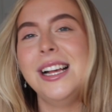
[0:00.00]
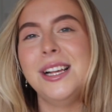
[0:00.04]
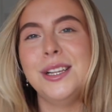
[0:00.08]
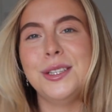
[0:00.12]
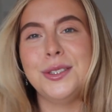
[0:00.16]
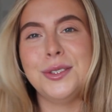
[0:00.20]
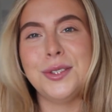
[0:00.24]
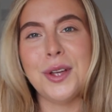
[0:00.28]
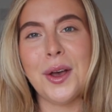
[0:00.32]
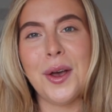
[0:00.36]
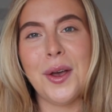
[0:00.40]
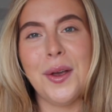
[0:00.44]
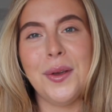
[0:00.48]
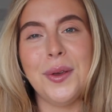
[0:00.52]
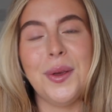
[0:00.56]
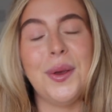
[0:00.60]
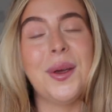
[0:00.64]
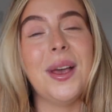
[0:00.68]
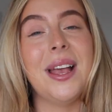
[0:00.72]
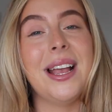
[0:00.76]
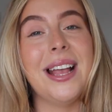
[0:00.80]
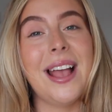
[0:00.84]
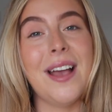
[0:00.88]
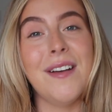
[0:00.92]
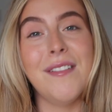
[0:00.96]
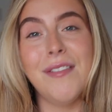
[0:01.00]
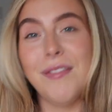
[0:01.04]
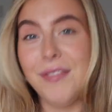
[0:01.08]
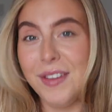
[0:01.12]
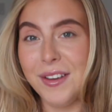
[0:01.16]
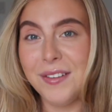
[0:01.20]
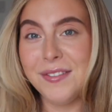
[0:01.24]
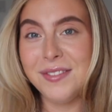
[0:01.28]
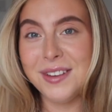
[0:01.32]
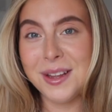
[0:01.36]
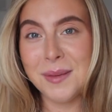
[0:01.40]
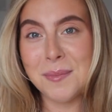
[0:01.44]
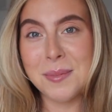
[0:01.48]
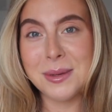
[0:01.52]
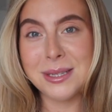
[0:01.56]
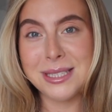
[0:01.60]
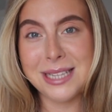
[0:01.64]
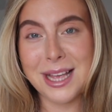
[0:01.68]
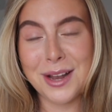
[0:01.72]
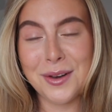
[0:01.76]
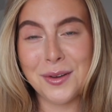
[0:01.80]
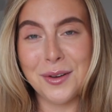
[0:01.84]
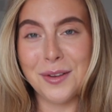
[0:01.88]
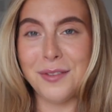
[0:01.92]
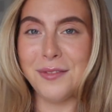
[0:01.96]
So you can get
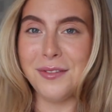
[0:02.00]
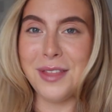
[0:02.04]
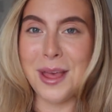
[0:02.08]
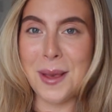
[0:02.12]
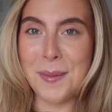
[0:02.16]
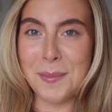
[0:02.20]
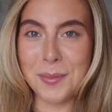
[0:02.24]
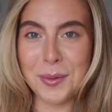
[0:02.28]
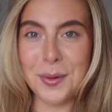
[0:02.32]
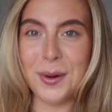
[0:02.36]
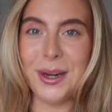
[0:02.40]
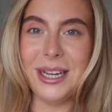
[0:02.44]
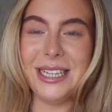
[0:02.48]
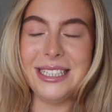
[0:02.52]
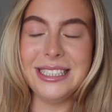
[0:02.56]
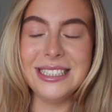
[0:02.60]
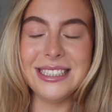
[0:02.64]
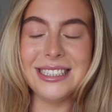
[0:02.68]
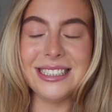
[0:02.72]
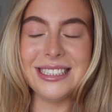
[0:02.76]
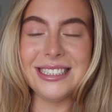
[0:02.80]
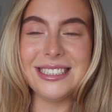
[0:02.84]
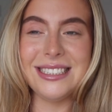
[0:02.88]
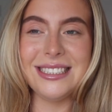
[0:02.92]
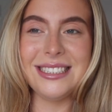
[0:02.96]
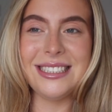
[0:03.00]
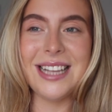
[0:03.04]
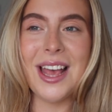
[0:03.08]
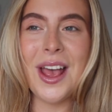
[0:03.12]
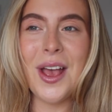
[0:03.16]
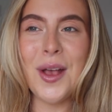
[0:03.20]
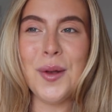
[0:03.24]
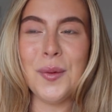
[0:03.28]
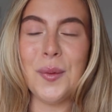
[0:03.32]
50% off their prints